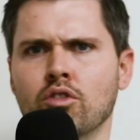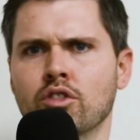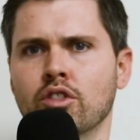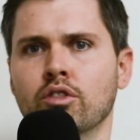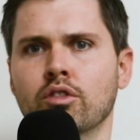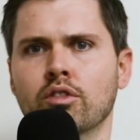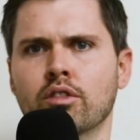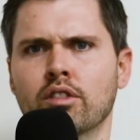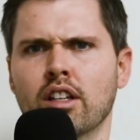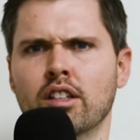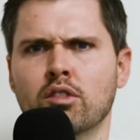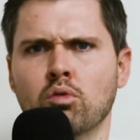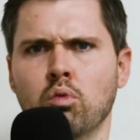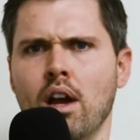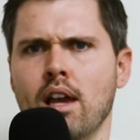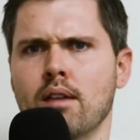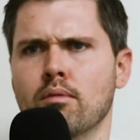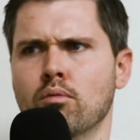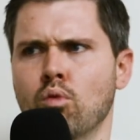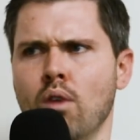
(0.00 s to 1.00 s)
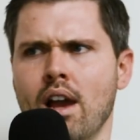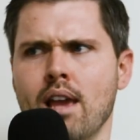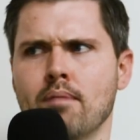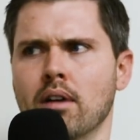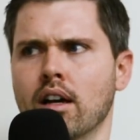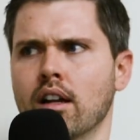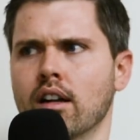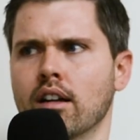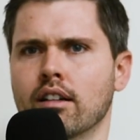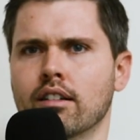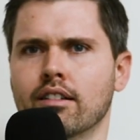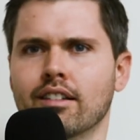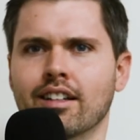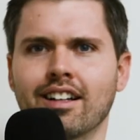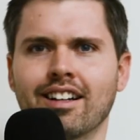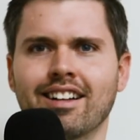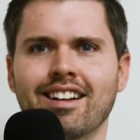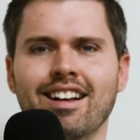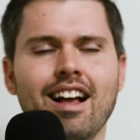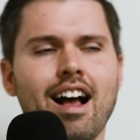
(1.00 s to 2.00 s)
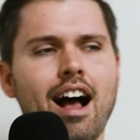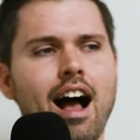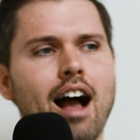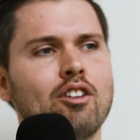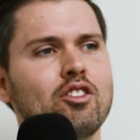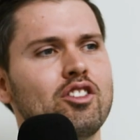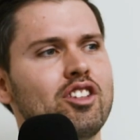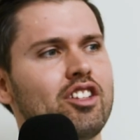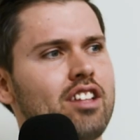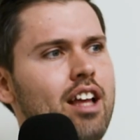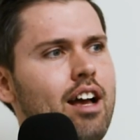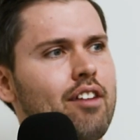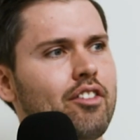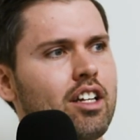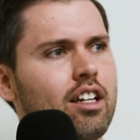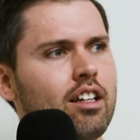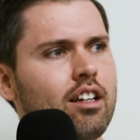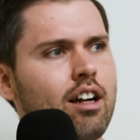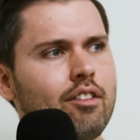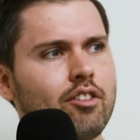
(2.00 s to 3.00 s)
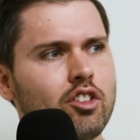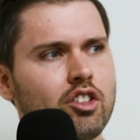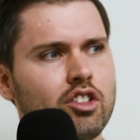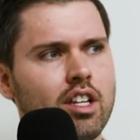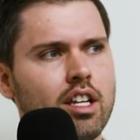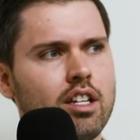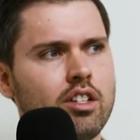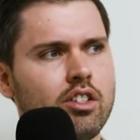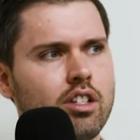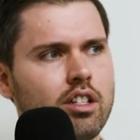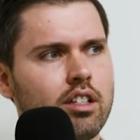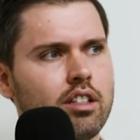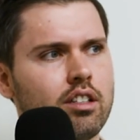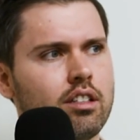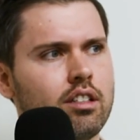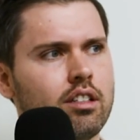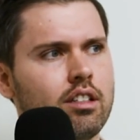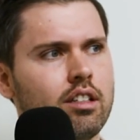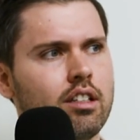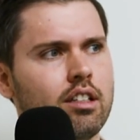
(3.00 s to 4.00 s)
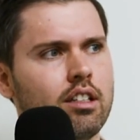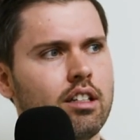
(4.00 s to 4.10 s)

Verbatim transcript: dude, it's way way better. You know, I was just having a conversation.